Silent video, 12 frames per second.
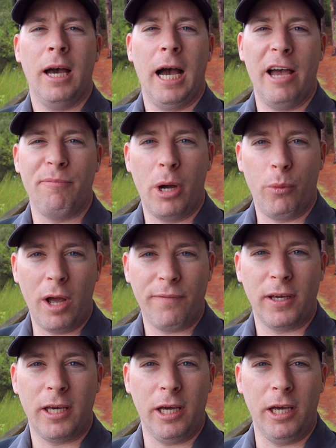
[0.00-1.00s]
I have my
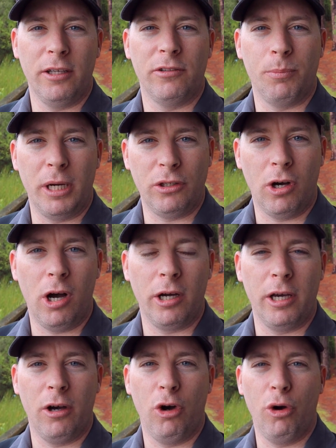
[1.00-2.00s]
wife and kids and my
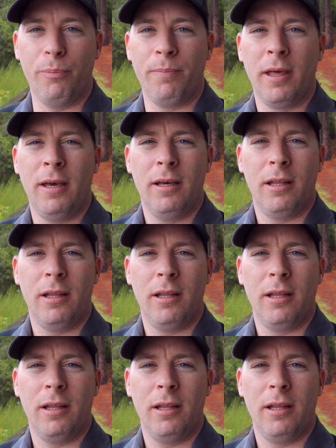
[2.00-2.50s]
dog at home.